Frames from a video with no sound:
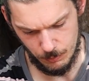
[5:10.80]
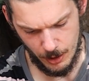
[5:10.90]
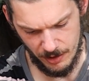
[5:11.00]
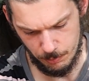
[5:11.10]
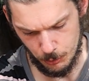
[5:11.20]

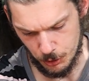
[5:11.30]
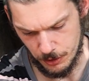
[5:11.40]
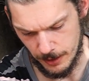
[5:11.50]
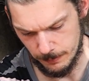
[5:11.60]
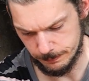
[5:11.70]
I've
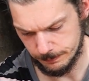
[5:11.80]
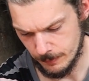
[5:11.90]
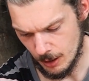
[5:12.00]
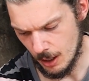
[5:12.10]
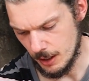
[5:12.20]
butchered that.
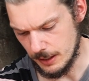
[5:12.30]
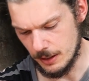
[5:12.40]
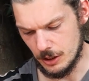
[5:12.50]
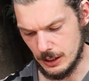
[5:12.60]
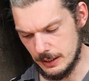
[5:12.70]

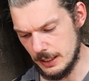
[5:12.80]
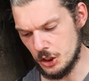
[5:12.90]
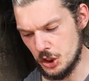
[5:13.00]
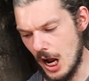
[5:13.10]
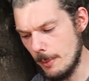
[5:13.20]
Need
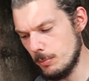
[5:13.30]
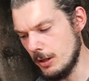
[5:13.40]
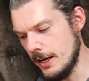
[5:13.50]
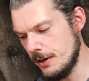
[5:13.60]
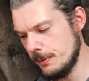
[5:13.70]
a sharper
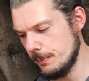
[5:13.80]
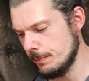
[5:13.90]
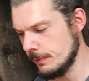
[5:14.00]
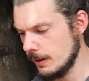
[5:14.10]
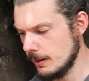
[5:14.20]
blade.
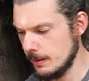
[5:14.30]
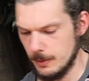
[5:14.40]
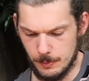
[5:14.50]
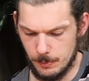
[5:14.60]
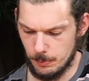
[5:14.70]

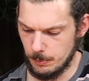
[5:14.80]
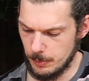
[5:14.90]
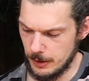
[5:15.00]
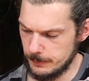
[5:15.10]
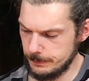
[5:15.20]

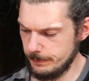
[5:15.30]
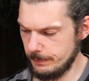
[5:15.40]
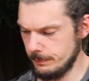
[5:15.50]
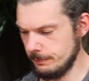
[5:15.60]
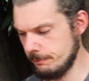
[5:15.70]
But
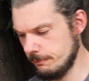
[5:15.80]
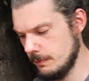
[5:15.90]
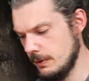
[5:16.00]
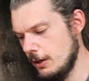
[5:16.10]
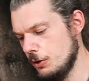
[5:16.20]

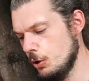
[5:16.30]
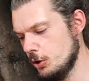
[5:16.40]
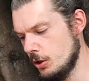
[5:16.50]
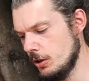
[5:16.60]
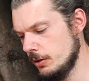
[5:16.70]
there is
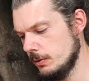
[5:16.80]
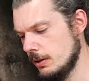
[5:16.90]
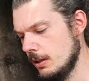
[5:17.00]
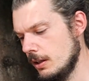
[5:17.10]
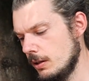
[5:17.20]
also
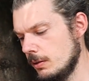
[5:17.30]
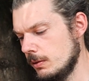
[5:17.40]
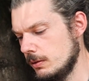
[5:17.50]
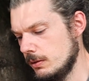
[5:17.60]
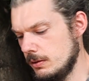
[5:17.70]

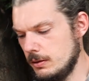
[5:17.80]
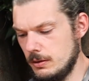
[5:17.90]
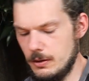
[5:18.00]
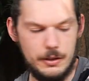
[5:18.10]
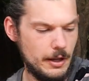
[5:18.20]

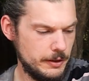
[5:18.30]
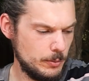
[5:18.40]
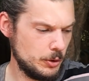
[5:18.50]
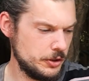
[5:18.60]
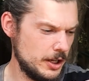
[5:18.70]

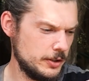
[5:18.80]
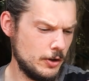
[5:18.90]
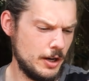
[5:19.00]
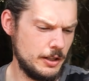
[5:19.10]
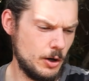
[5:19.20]
nothing more
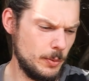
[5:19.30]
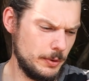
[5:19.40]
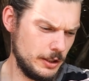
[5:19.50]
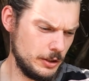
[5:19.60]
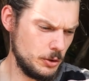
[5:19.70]
satisfying than
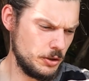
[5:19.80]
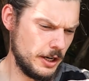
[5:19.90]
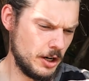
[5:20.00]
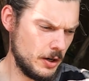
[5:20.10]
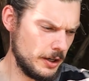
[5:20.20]
opening a new
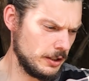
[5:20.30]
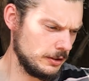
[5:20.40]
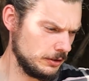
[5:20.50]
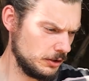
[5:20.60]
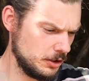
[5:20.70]
deck, I
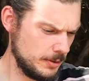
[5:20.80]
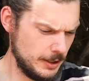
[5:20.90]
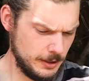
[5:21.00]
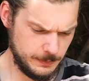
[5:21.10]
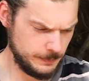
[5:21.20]
reckon, just
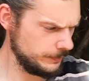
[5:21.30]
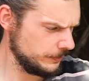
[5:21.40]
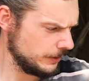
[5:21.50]
about.